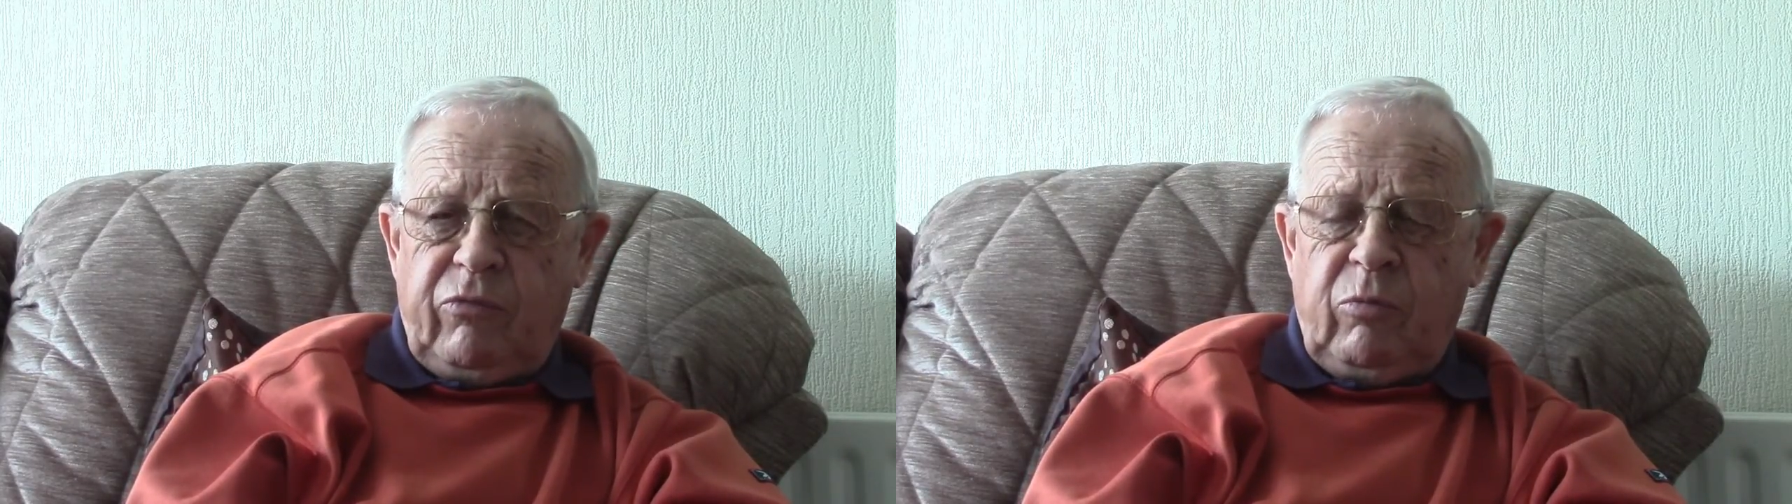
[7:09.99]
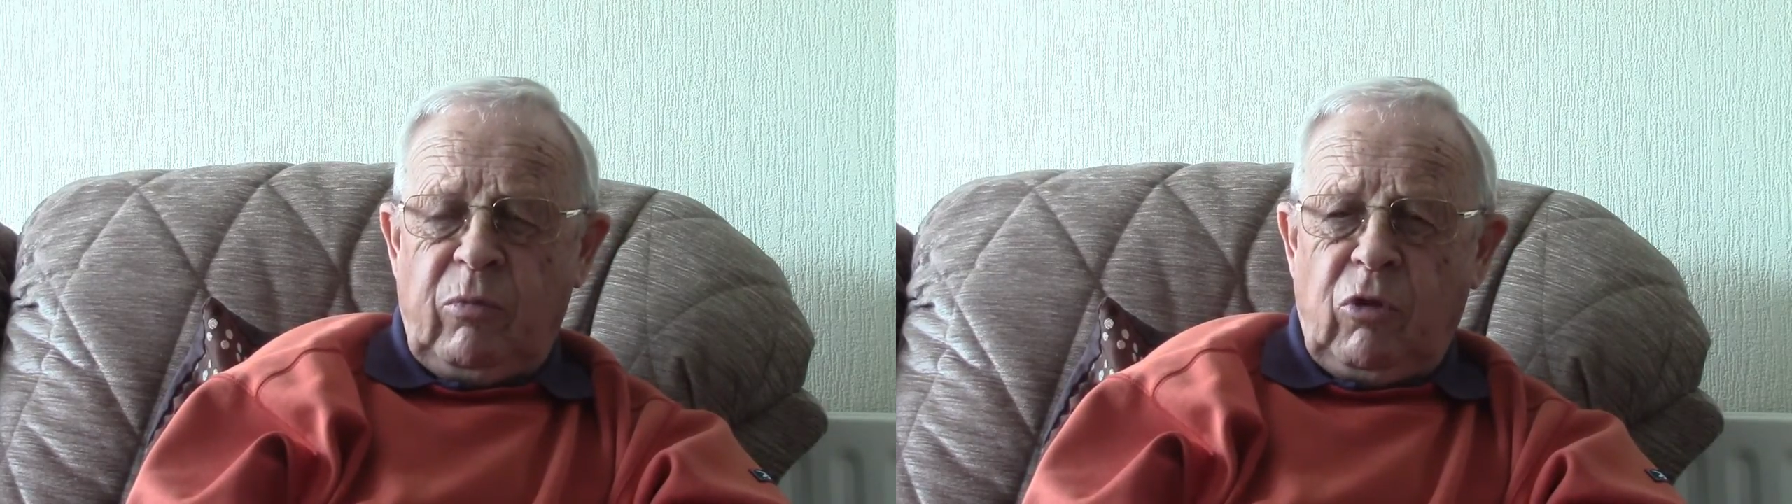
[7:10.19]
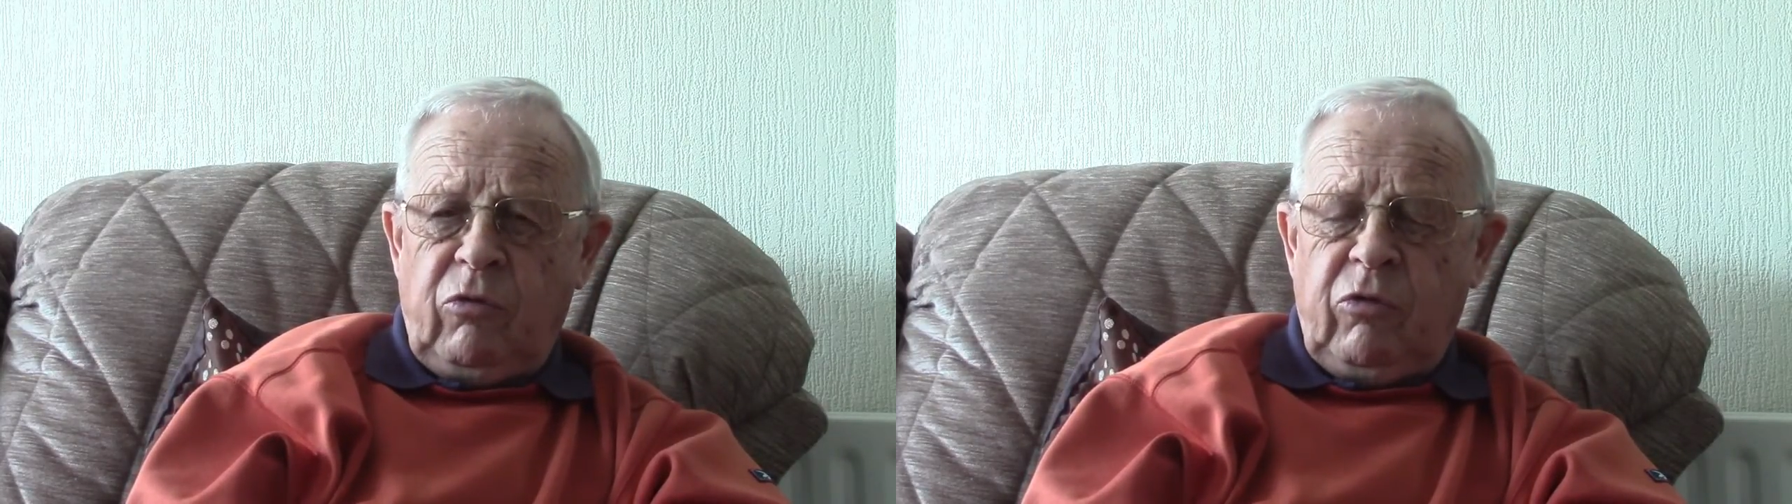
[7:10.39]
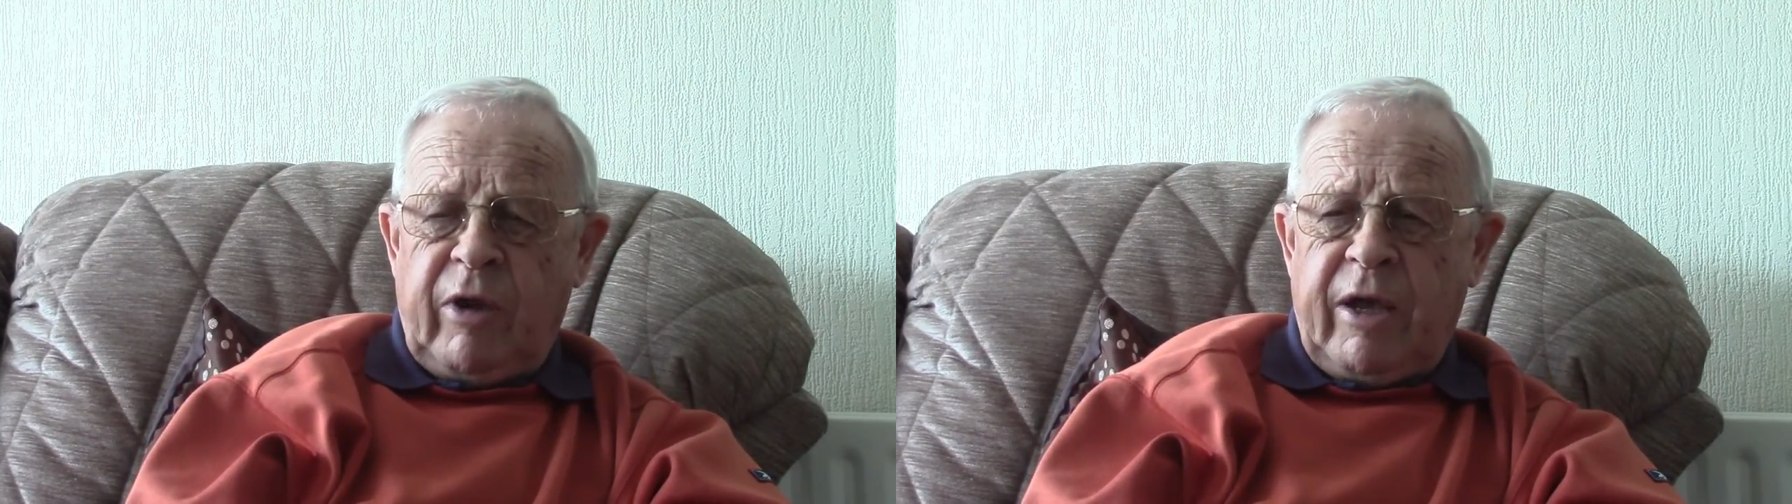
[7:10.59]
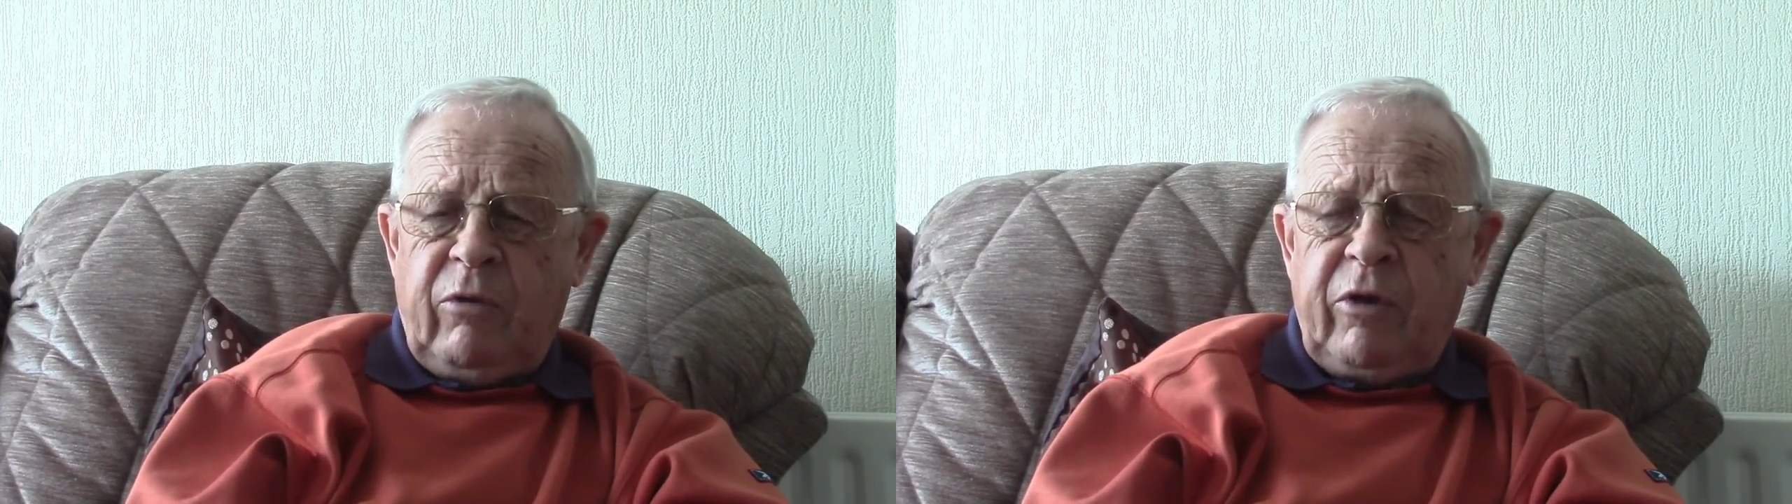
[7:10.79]
from London
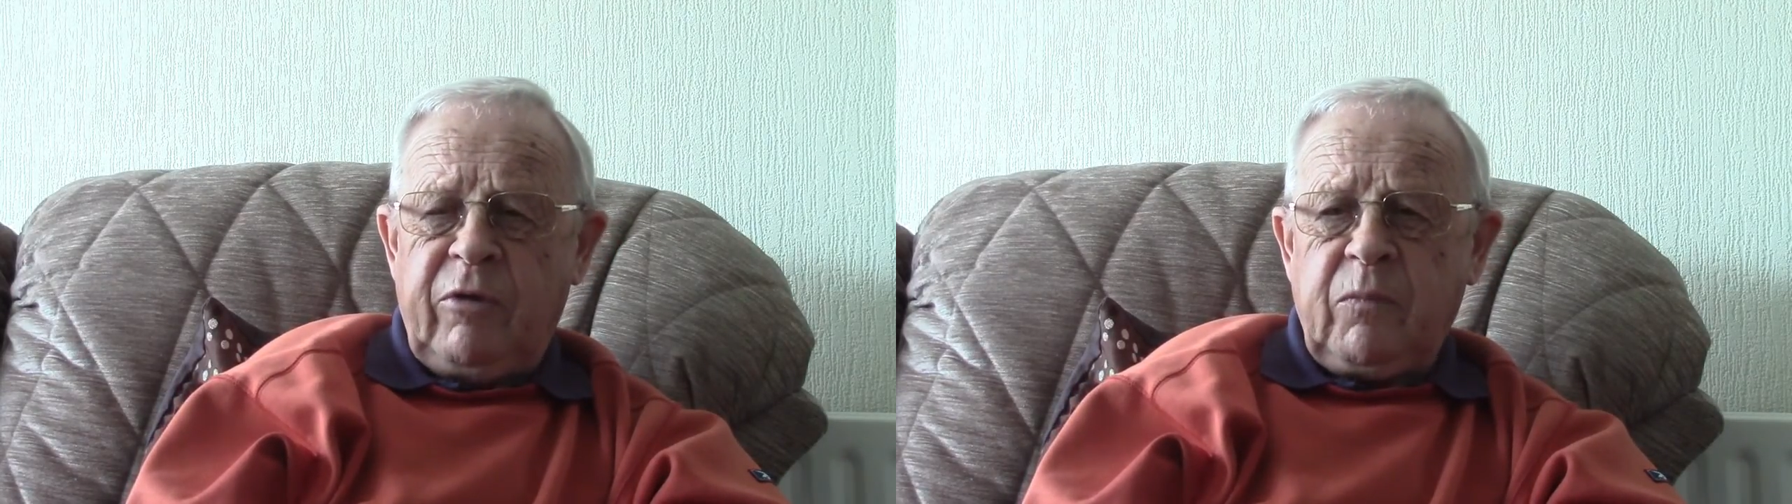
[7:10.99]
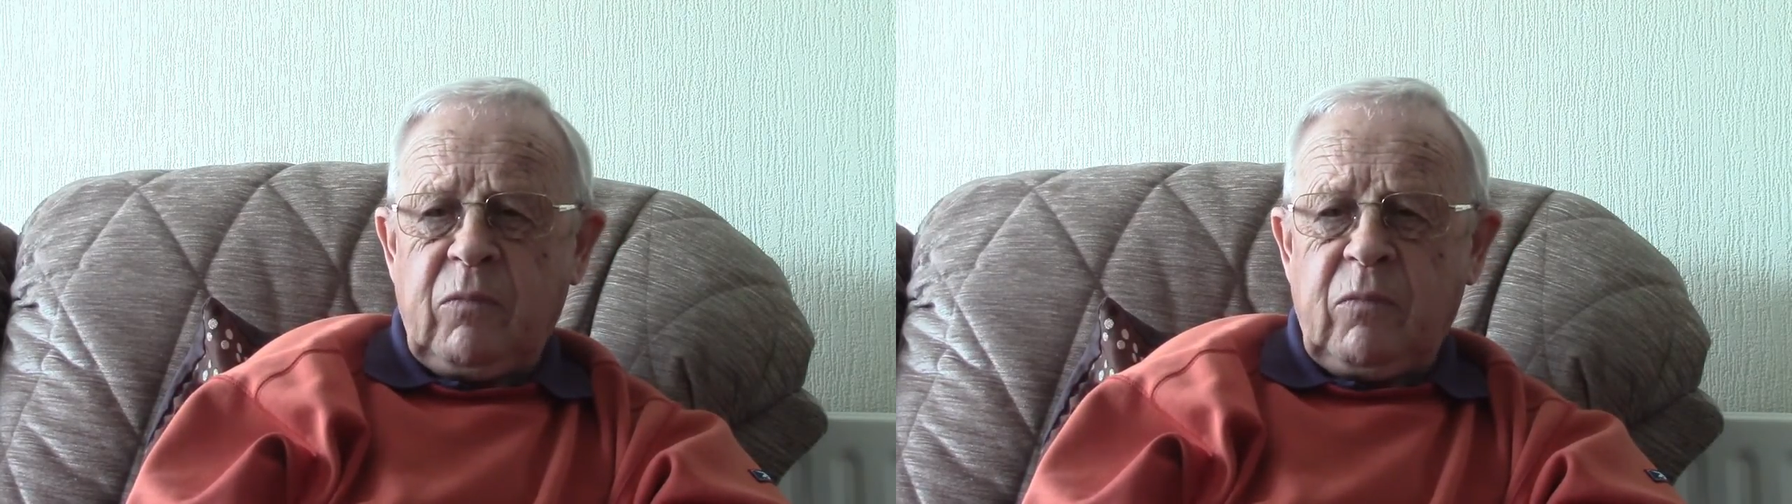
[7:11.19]
area.